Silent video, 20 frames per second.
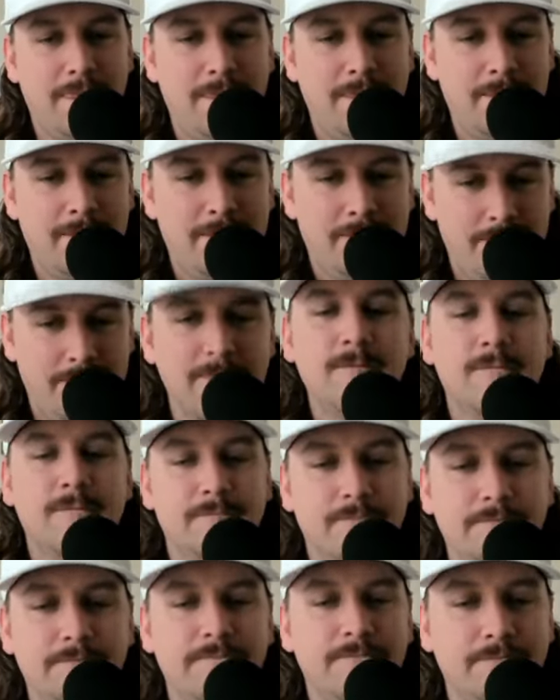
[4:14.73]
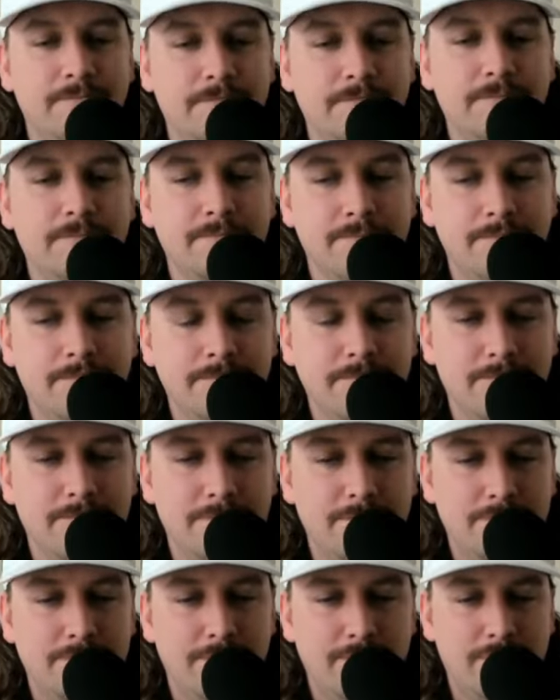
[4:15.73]

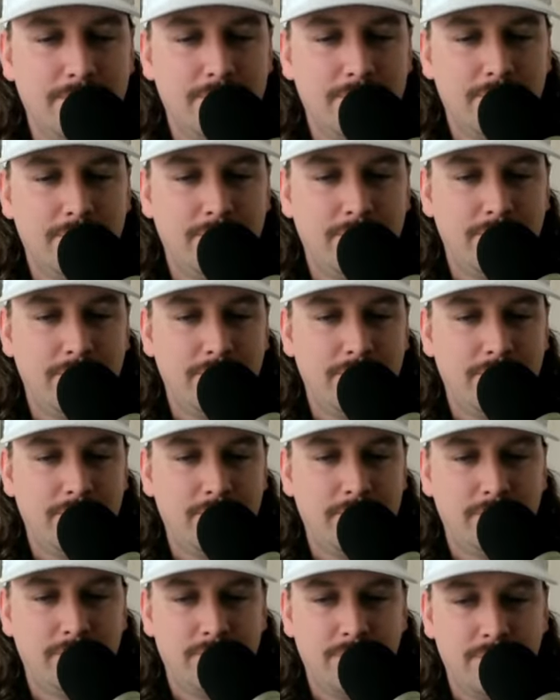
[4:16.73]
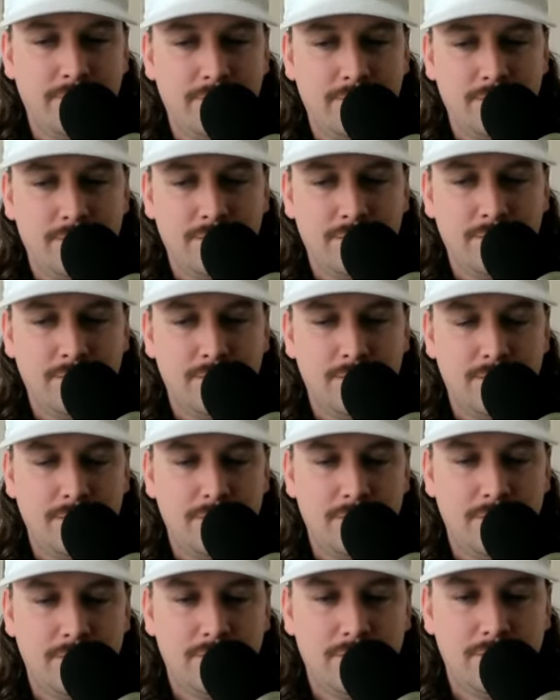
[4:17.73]

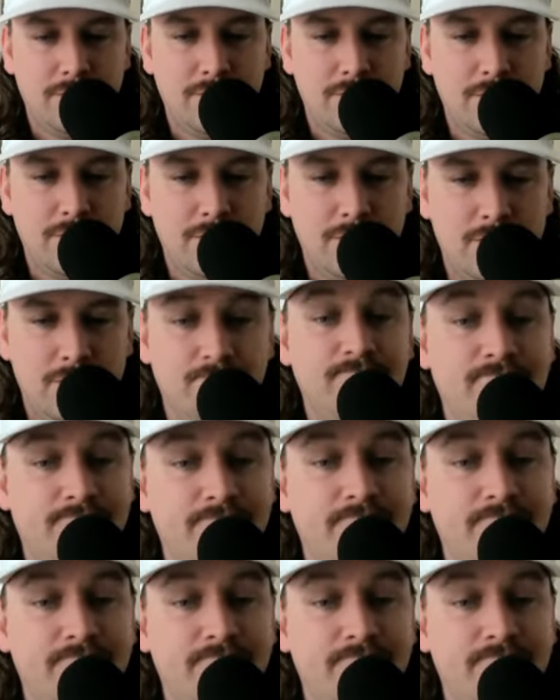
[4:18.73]
(not speaking)